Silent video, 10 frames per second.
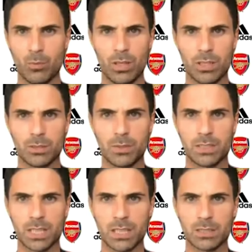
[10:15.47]
Well, it's been
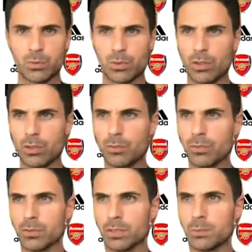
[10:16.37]
a challenge for all of
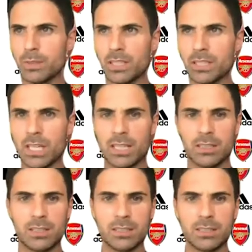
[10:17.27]
us. It's been a
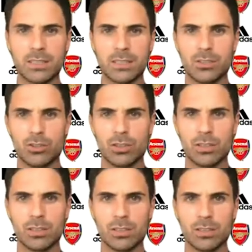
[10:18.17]
challenge since the
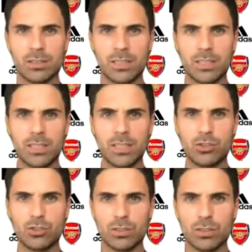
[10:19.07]
day I
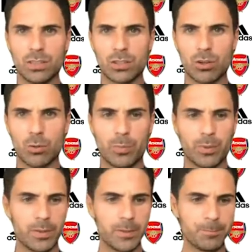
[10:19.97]
joined this club
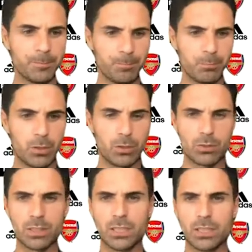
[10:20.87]
because
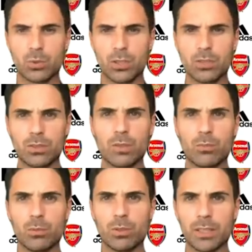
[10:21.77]
of the situation that
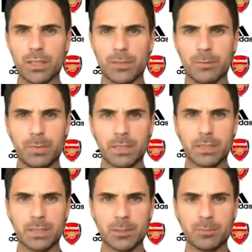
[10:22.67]
we were in. But
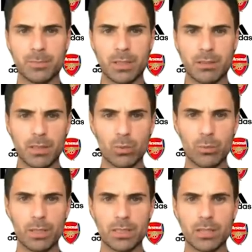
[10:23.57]
I think we
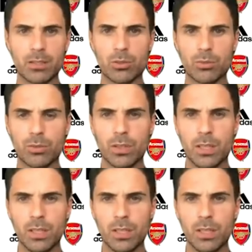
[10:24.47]
made a lot